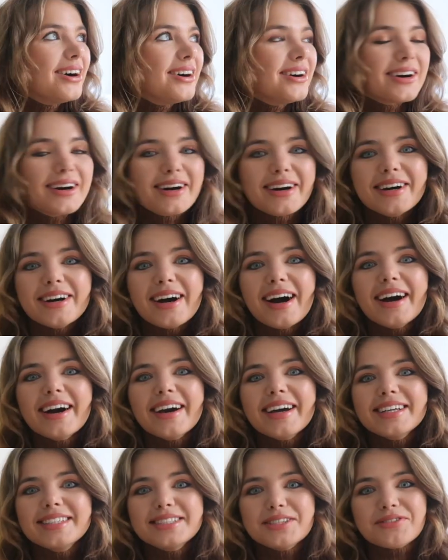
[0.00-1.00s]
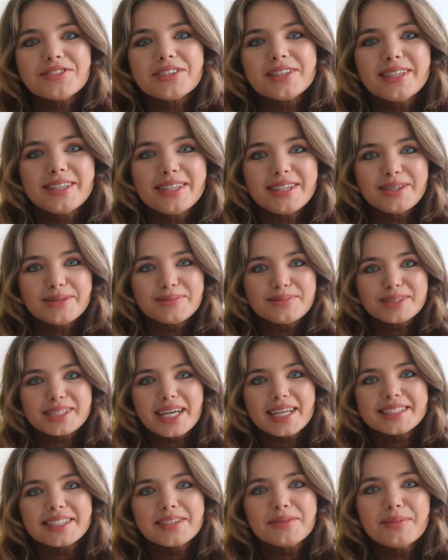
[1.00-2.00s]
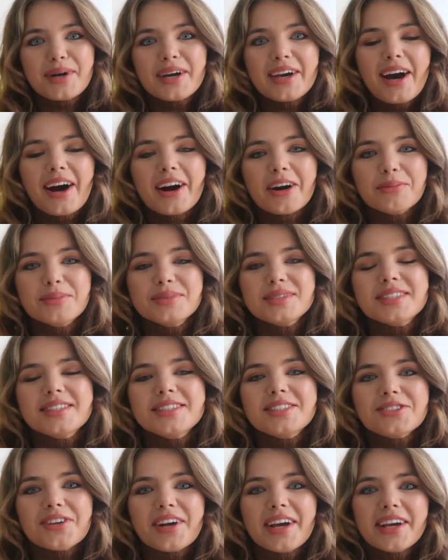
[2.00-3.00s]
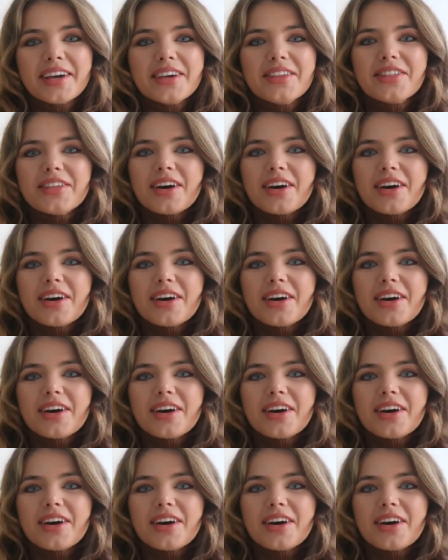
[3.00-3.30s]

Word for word: Oh, I definitely tested my arm strength.